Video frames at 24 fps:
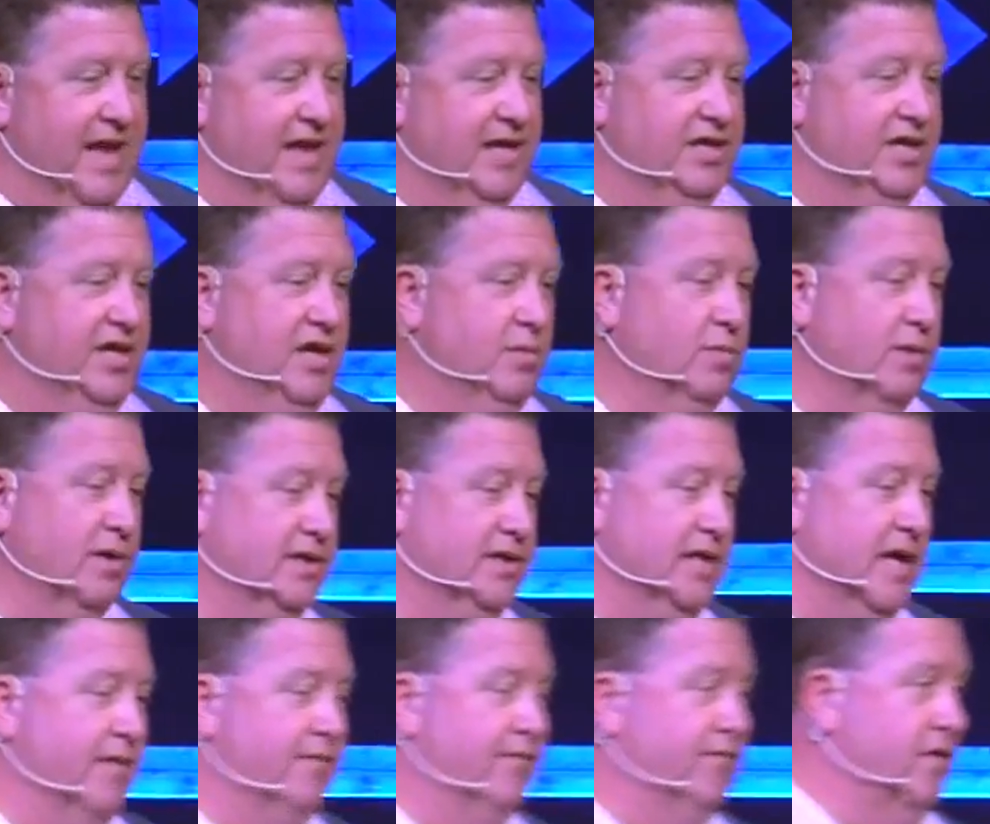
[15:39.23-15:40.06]
She
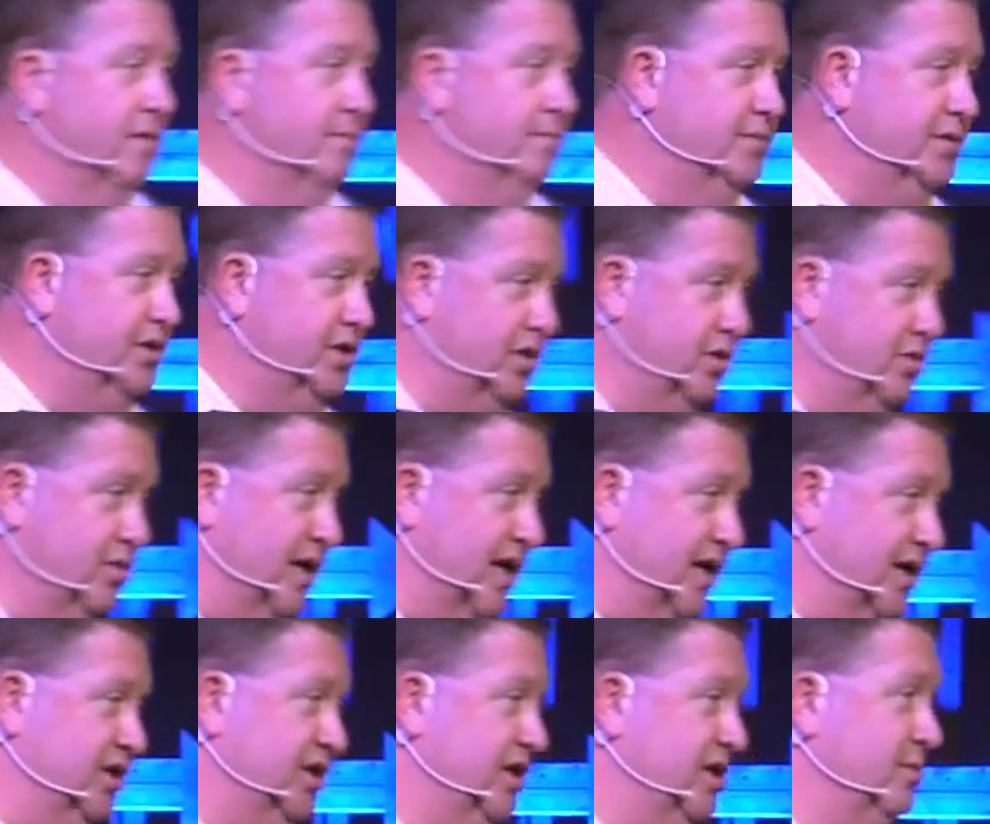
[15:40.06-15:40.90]
was from
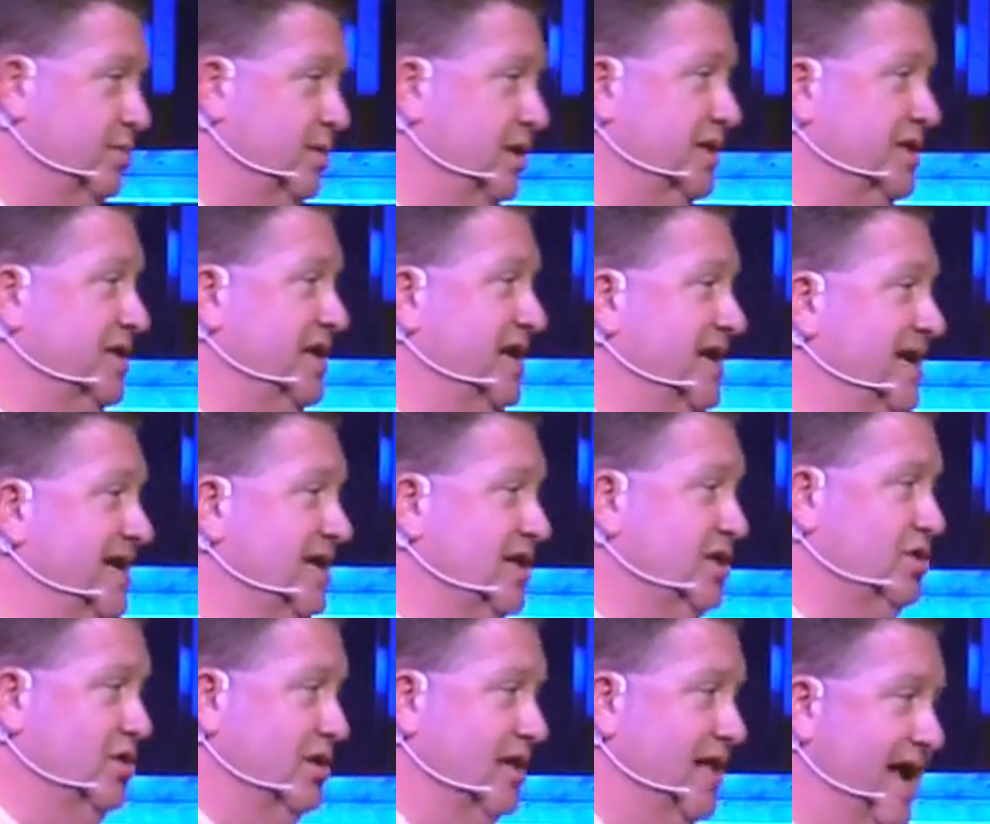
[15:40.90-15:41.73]
Judah. She was an
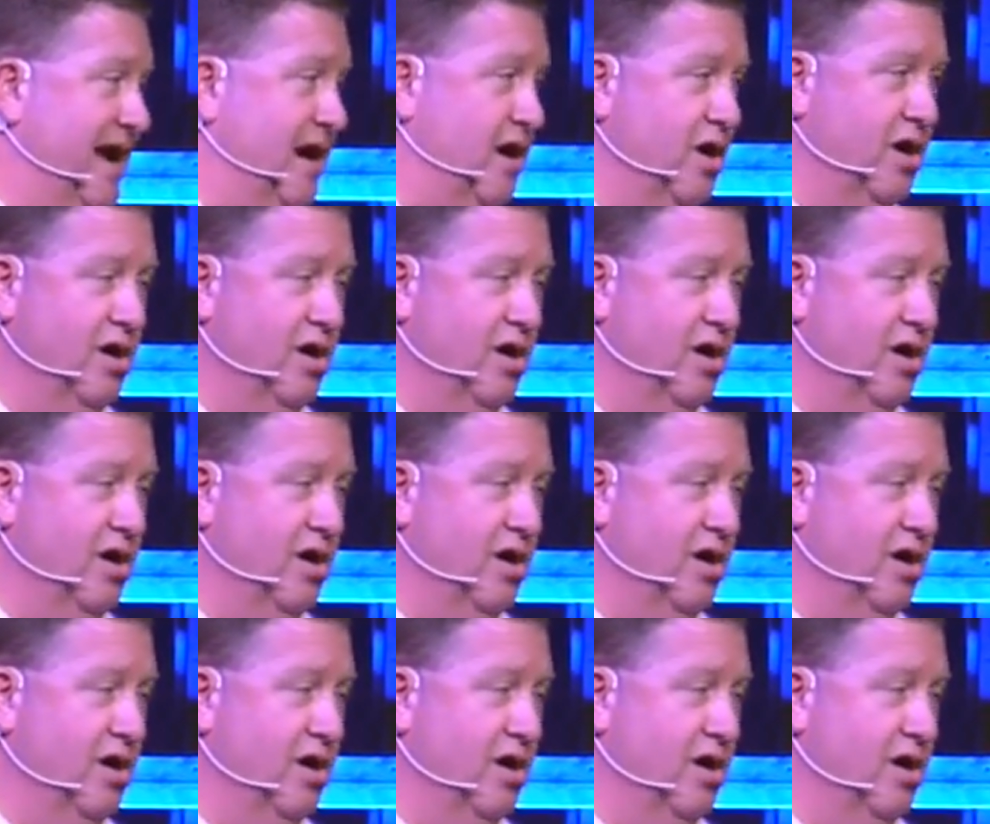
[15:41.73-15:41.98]
Israelite.